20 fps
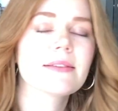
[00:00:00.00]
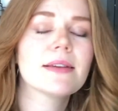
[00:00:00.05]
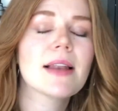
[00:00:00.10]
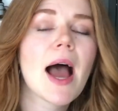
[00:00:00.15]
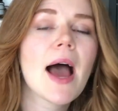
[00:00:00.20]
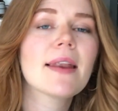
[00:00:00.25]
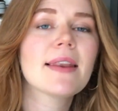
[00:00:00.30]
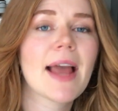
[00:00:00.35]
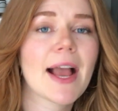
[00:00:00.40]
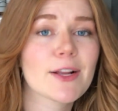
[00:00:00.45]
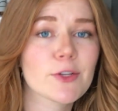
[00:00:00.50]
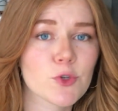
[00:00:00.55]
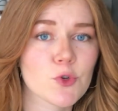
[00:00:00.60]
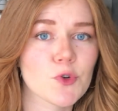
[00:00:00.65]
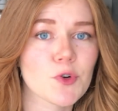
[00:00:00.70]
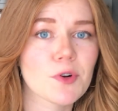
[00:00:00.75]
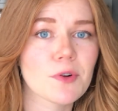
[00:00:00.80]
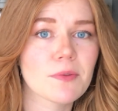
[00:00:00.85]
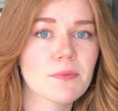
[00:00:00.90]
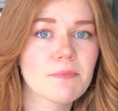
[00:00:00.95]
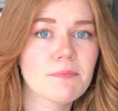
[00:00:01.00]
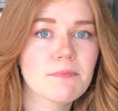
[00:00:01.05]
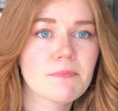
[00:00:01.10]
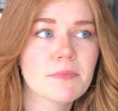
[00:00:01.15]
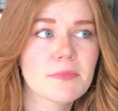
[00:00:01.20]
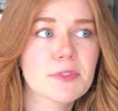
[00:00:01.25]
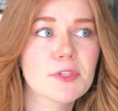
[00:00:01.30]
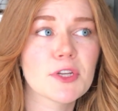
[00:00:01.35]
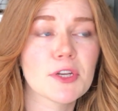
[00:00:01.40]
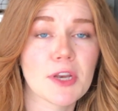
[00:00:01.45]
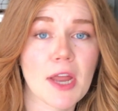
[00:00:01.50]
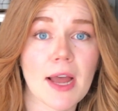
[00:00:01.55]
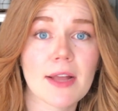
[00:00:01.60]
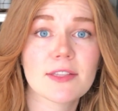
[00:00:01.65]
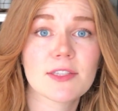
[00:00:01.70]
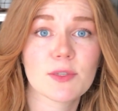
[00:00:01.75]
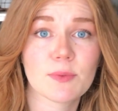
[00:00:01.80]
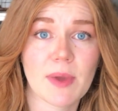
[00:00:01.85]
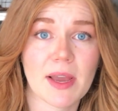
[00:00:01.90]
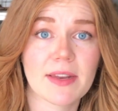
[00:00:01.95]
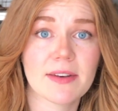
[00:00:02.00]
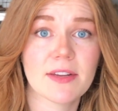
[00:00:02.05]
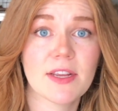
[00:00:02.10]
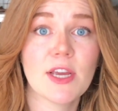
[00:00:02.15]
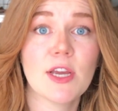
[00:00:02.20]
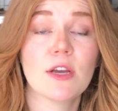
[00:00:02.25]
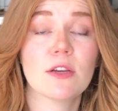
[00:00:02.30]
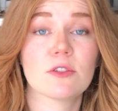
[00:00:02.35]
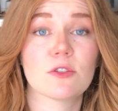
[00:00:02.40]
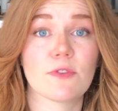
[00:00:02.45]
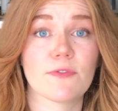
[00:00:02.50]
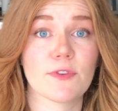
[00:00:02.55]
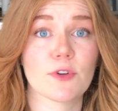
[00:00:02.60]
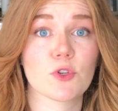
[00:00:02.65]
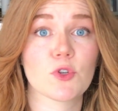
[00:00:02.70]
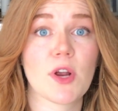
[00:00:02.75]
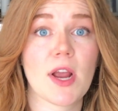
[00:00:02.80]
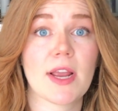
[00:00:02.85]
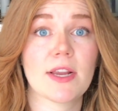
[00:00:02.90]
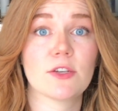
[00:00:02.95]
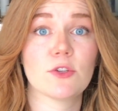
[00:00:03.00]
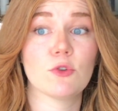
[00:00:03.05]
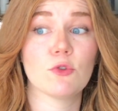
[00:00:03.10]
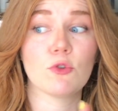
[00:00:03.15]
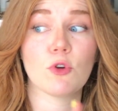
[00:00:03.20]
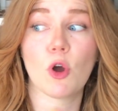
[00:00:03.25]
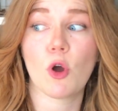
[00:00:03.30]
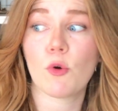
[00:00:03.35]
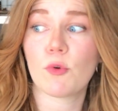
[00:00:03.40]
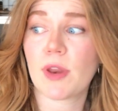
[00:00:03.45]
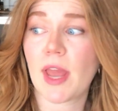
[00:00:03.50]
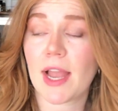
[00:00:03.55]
is not natural to not sweat. So if you're trying to go